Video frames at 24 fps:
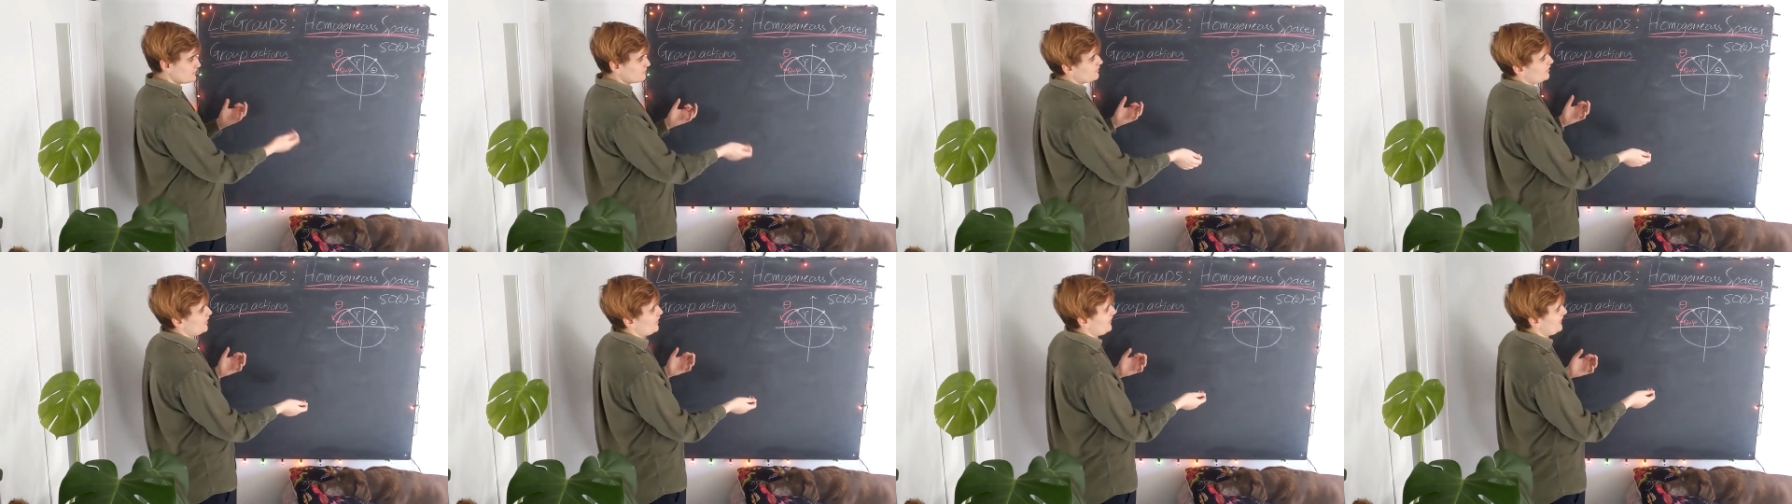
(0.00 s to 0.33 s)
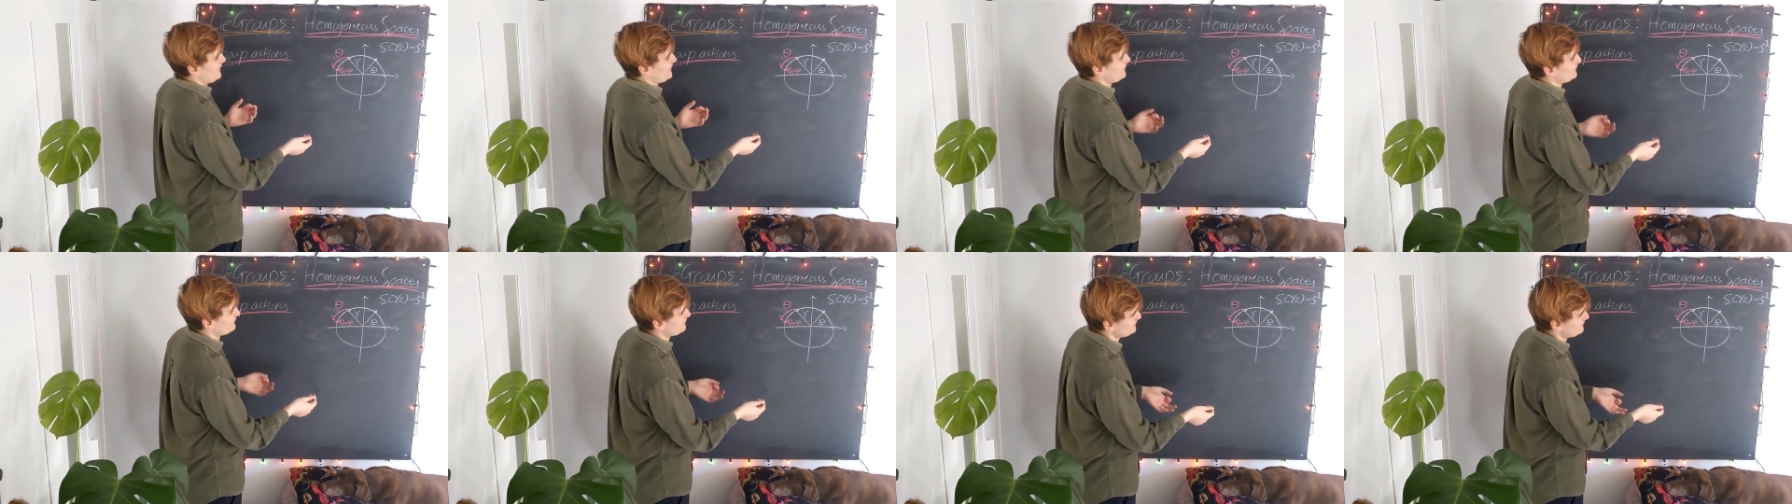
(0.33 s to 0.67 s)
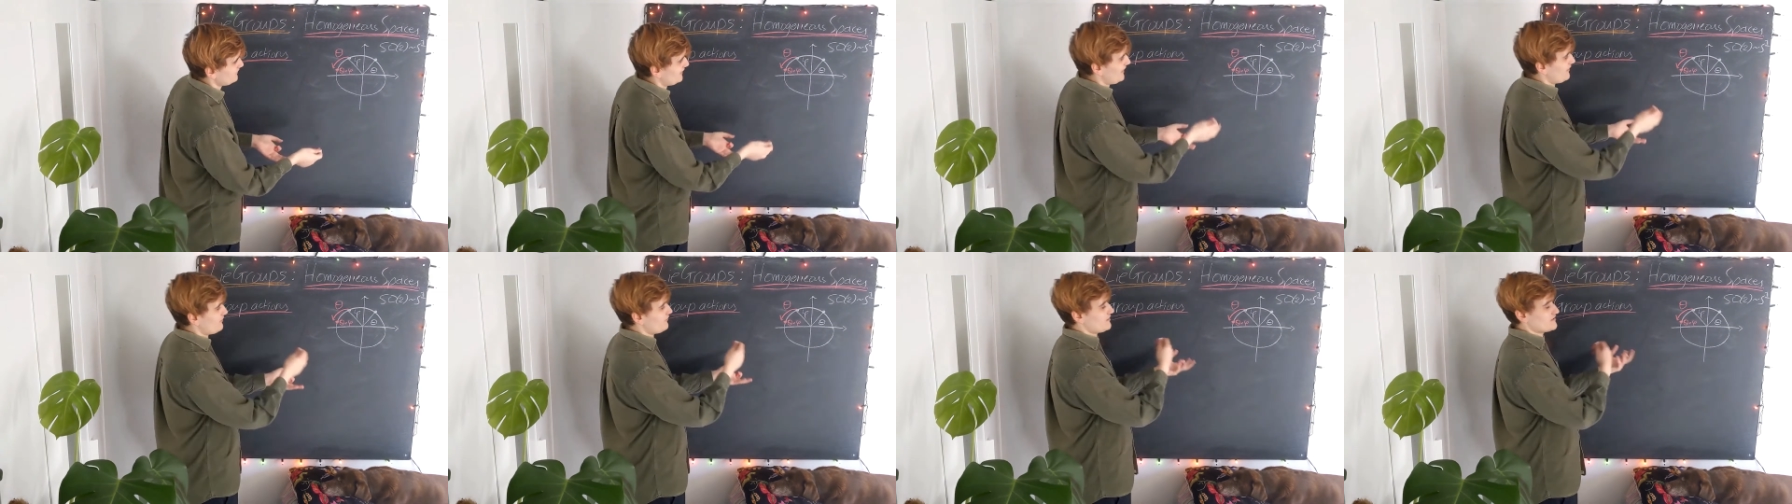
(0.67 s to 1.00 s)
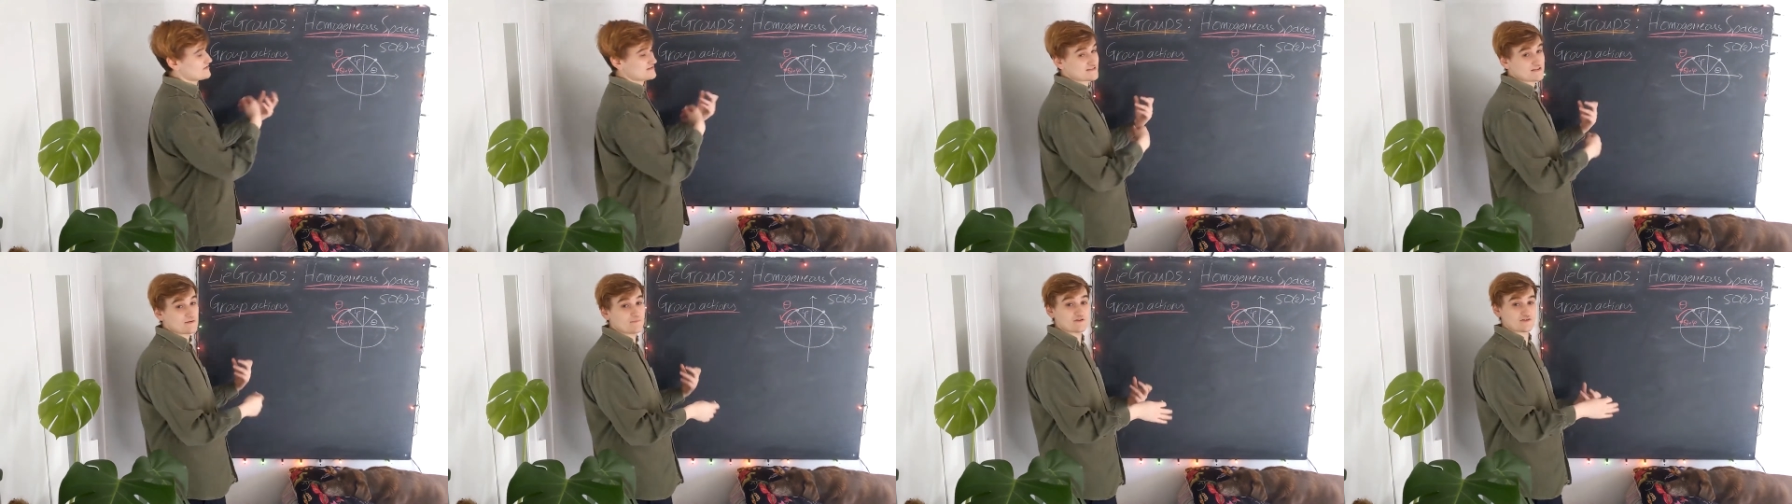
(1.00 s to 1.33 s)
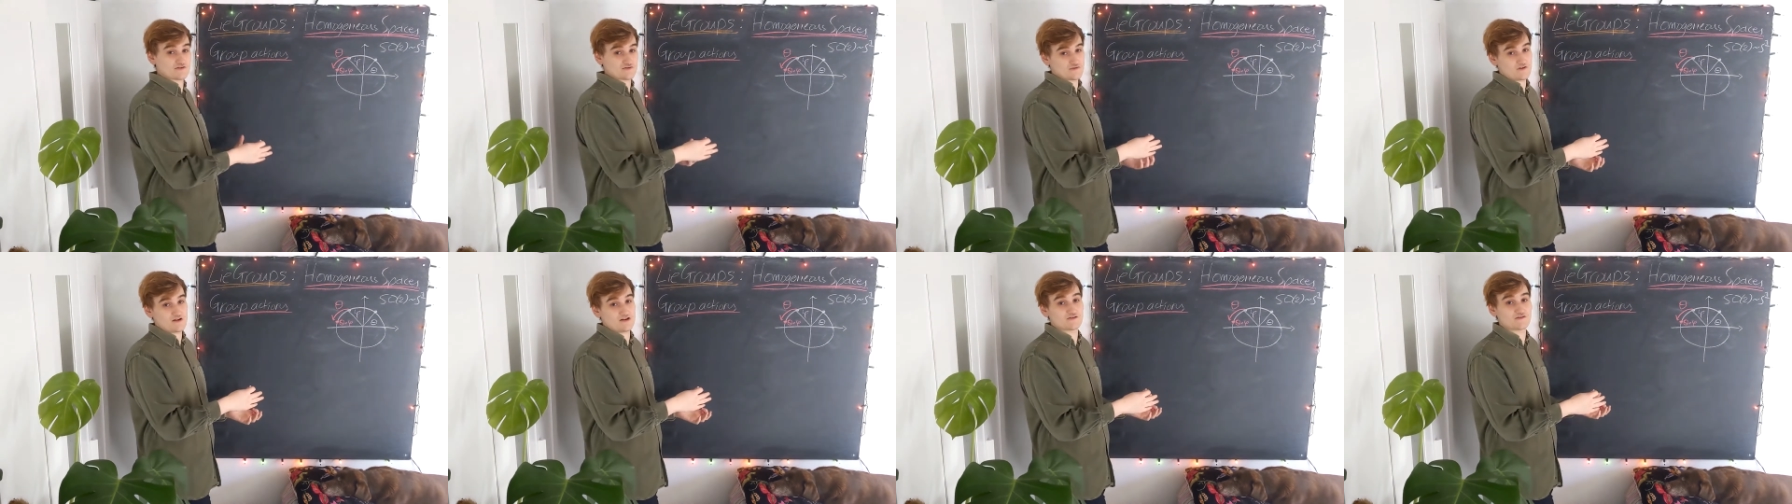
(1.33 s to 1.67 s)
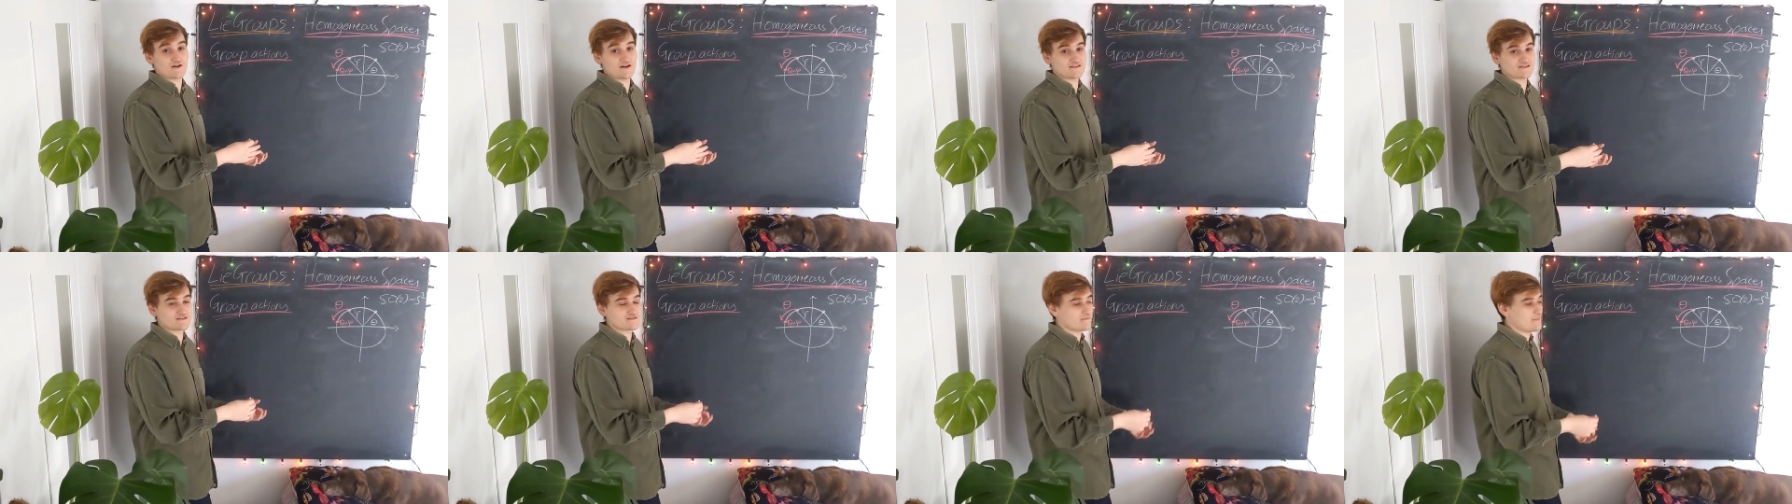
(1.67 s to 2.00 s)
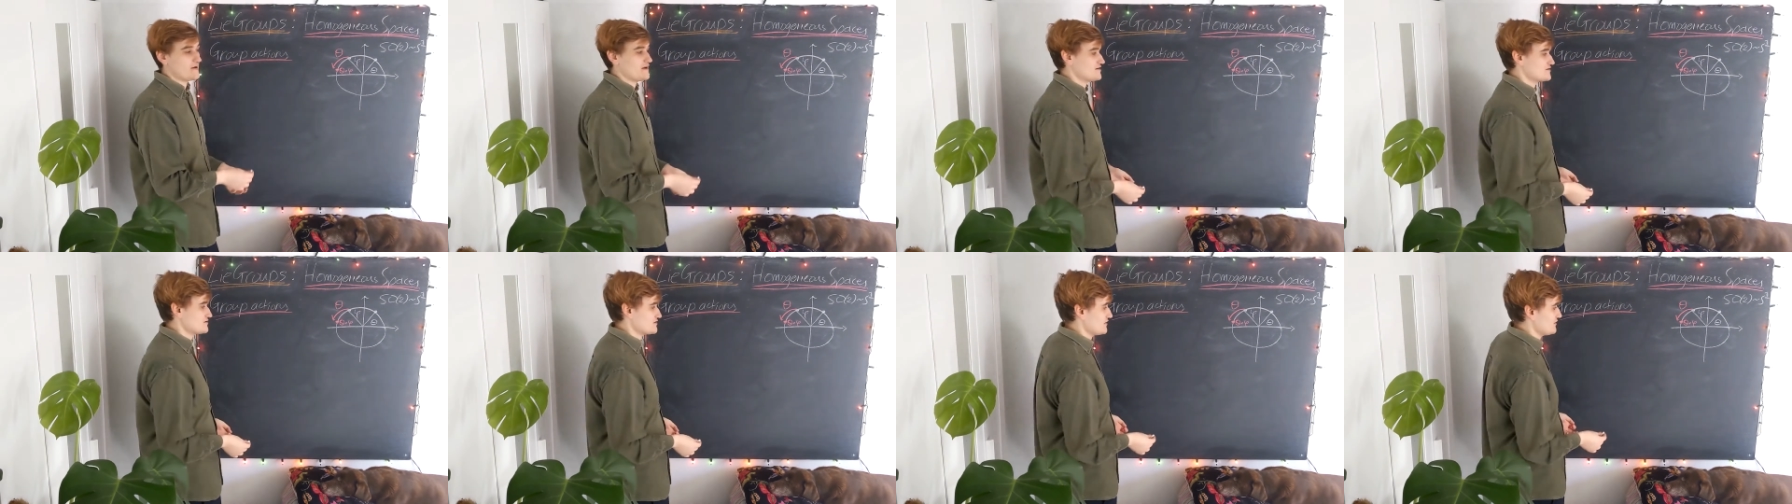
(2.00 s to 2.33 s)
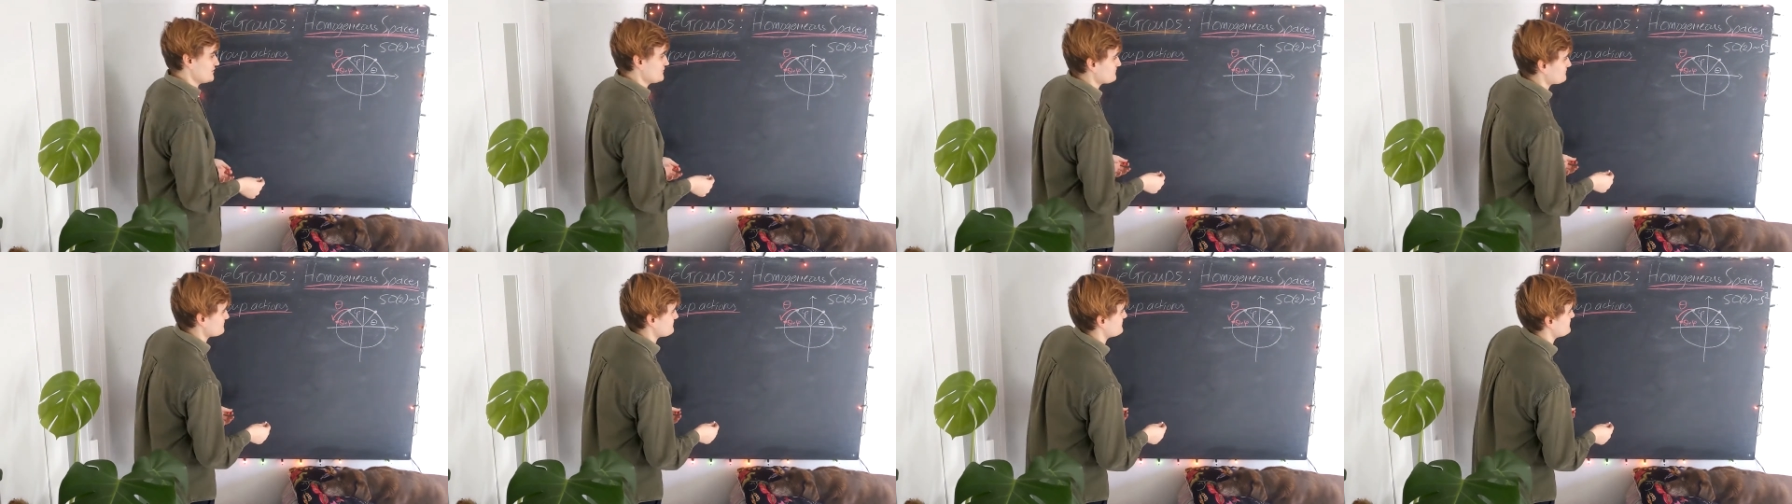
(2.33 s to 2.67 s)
by now a symmetry transformation.